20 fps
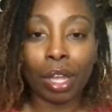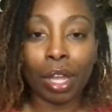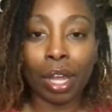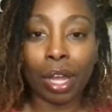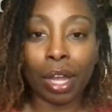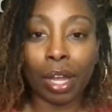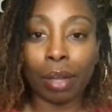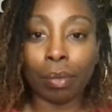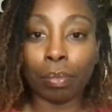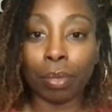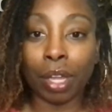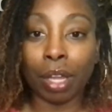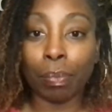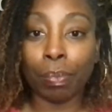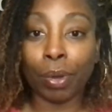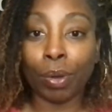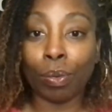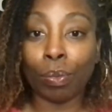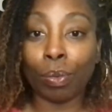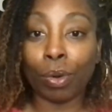They
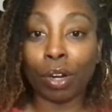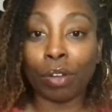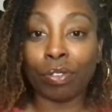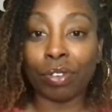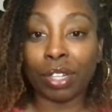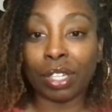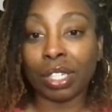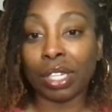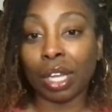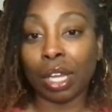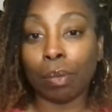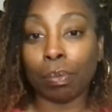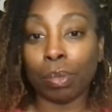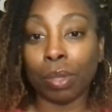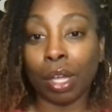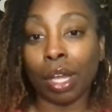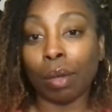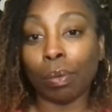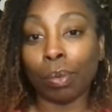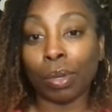both work for the same
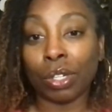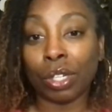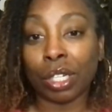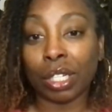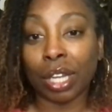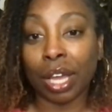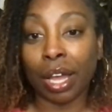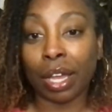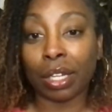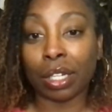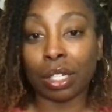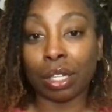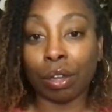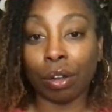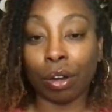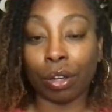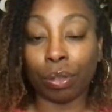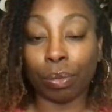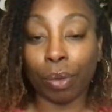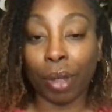thing, which is
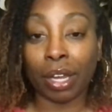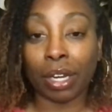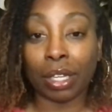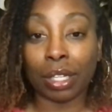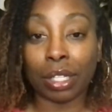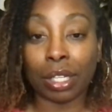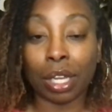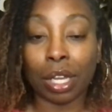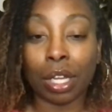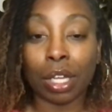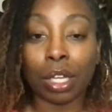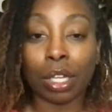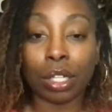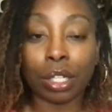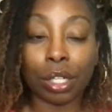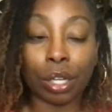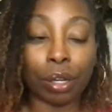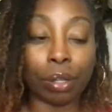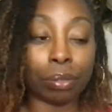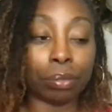osteoarthritis.
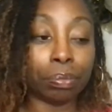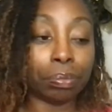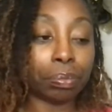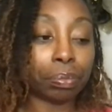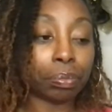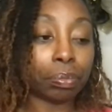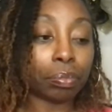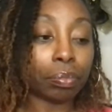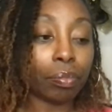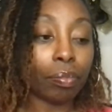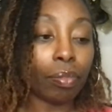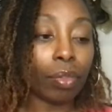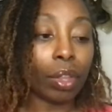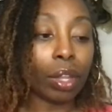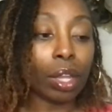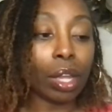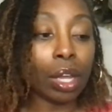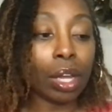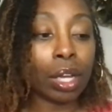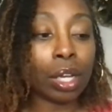So
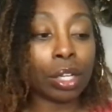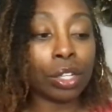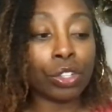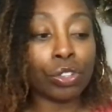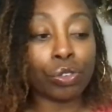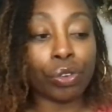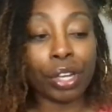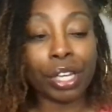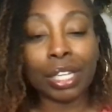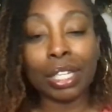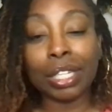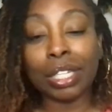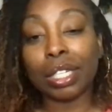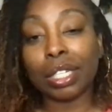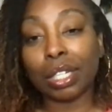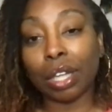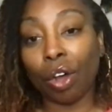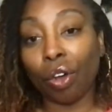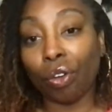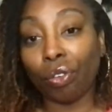chondroitin
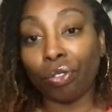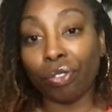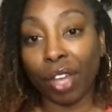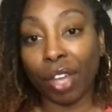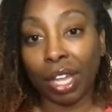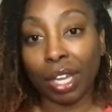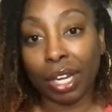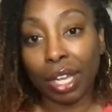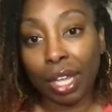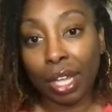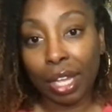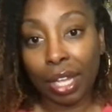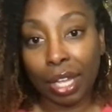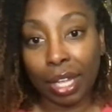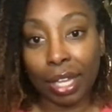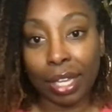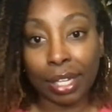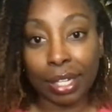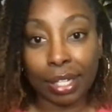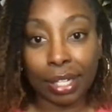sulfate
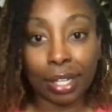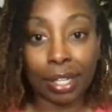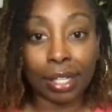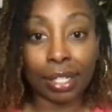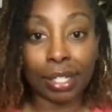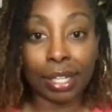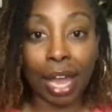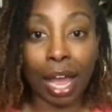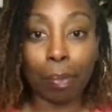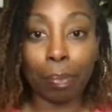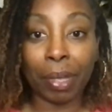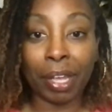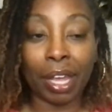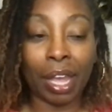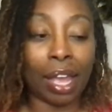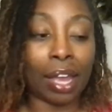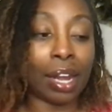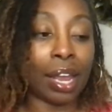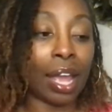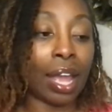is the topic
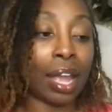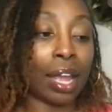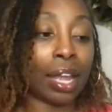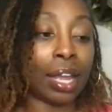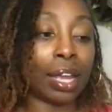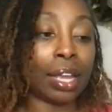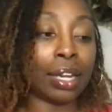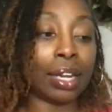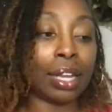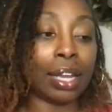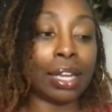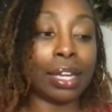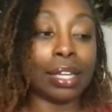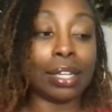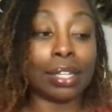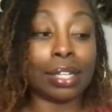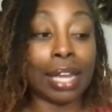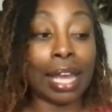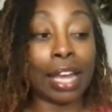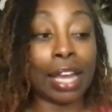at hand. It
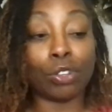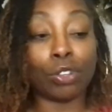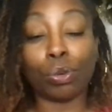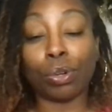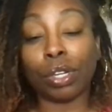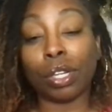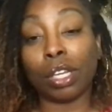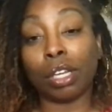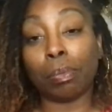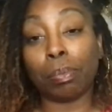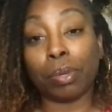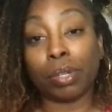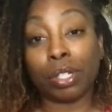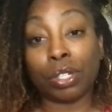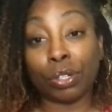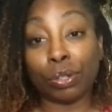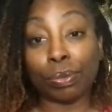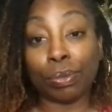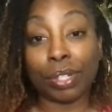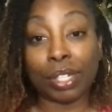is naturally
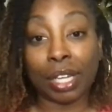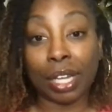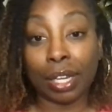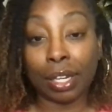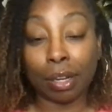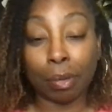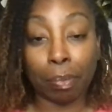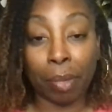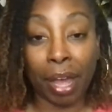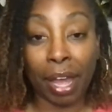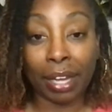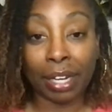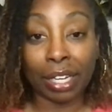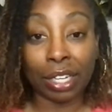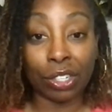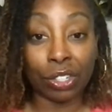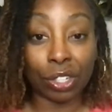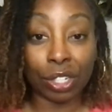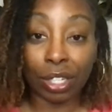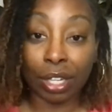produced in the
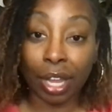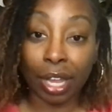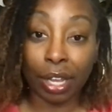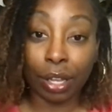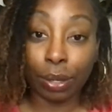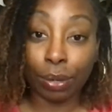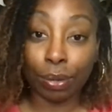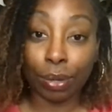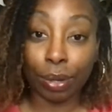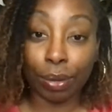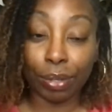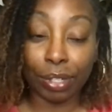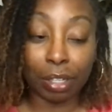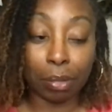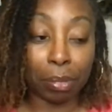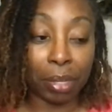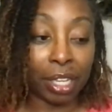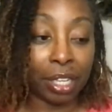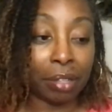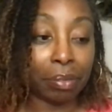body just like
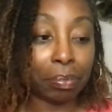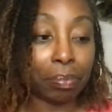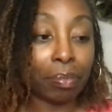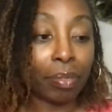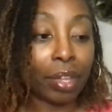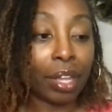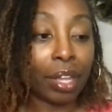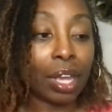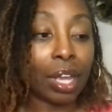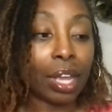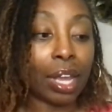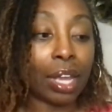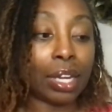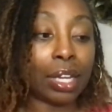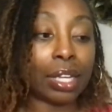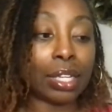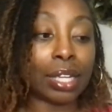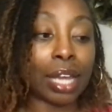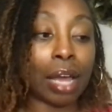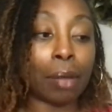glucosamine and
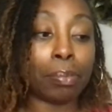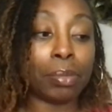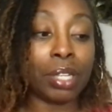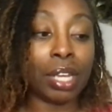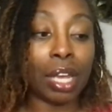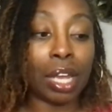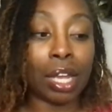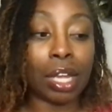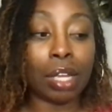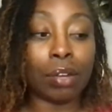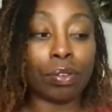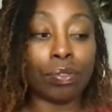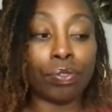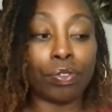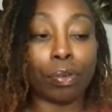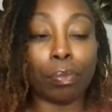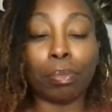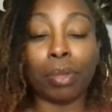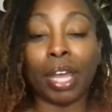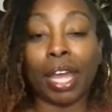is obtained
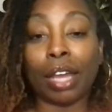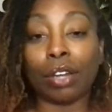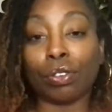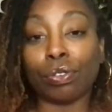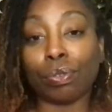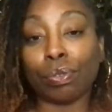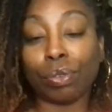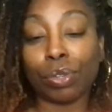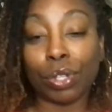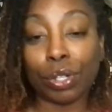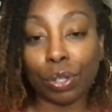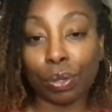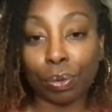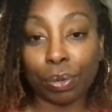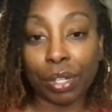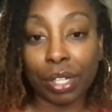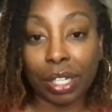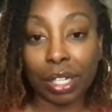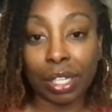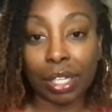from natural
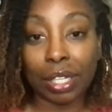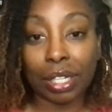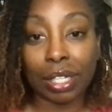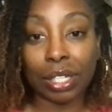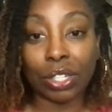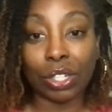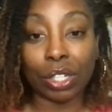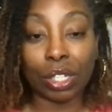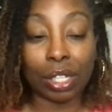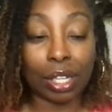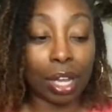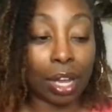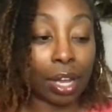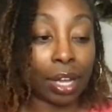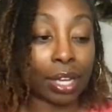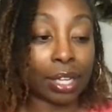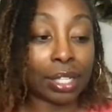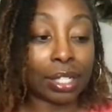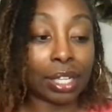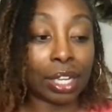sources just
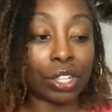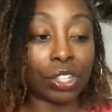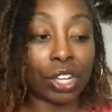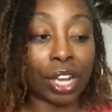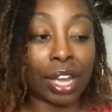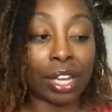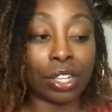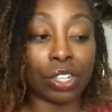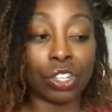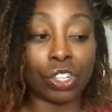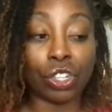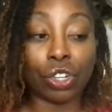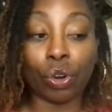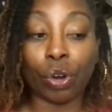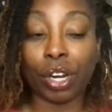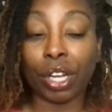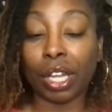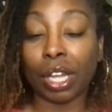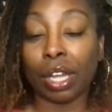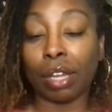such as
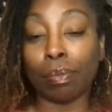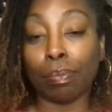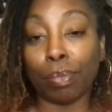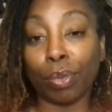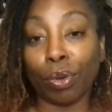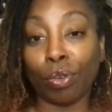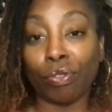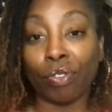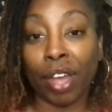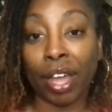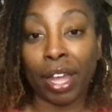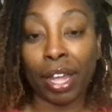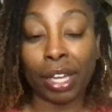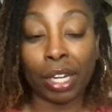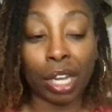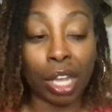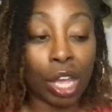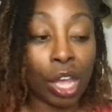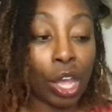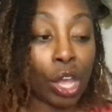shark and
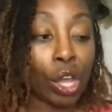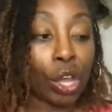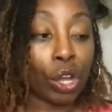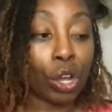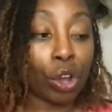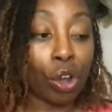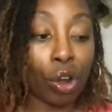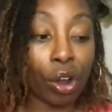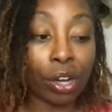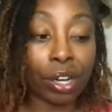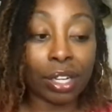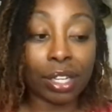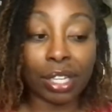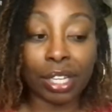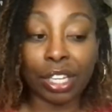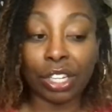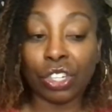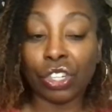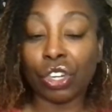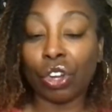bovine
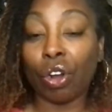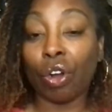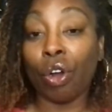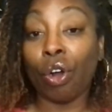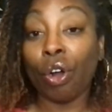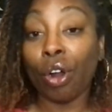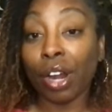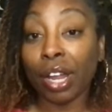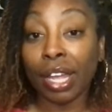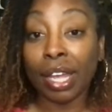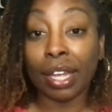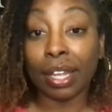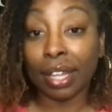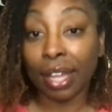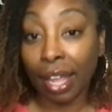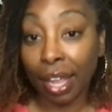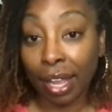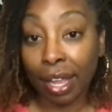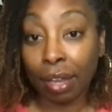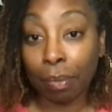cartilage, or it
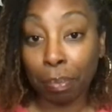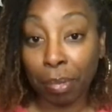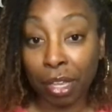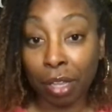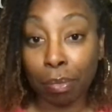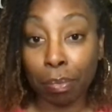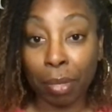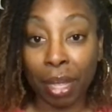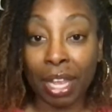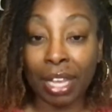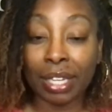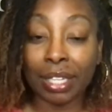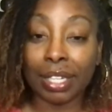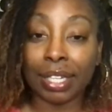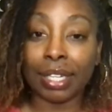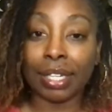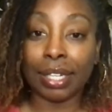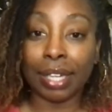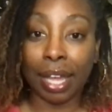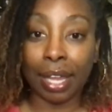can be made
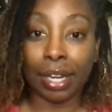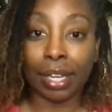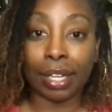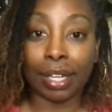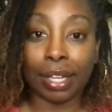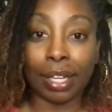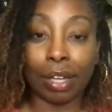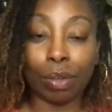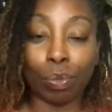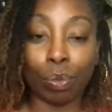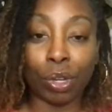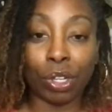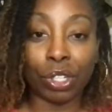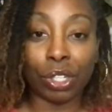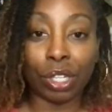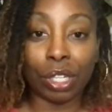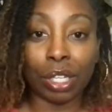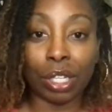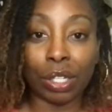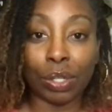synthetically,
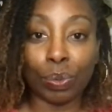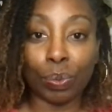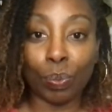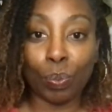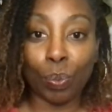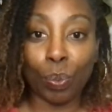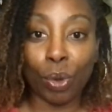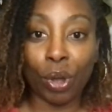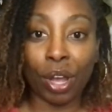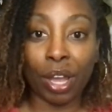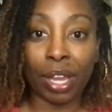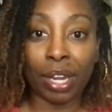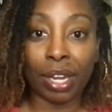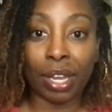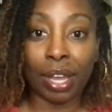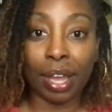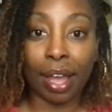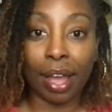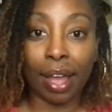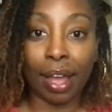which is what